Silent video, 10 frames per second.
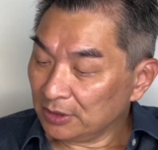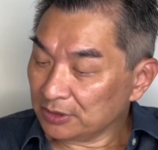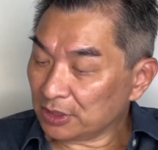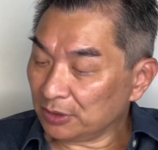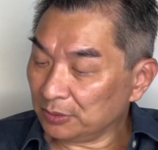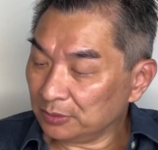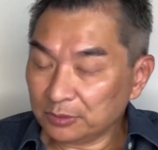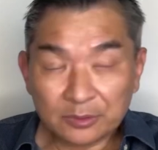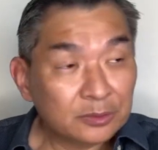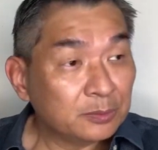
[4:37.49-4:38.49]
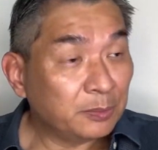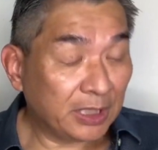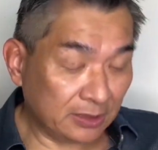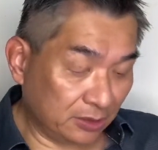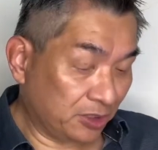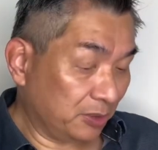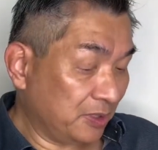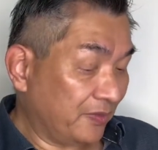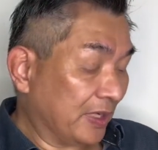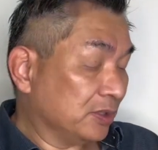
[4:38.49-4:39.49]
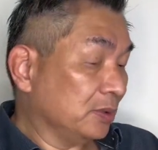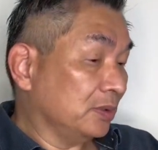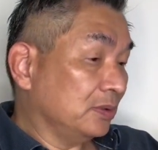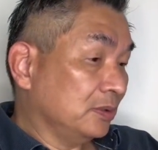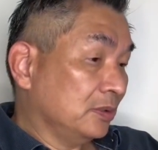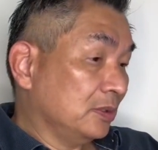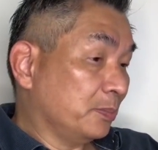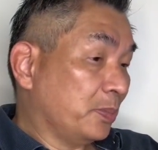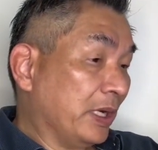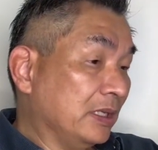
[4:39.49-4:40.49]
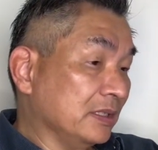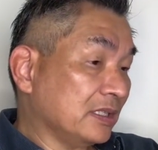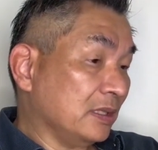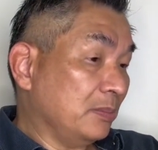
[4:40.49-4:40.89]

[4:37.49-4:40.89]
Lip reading: So, but in terms of the brightness at a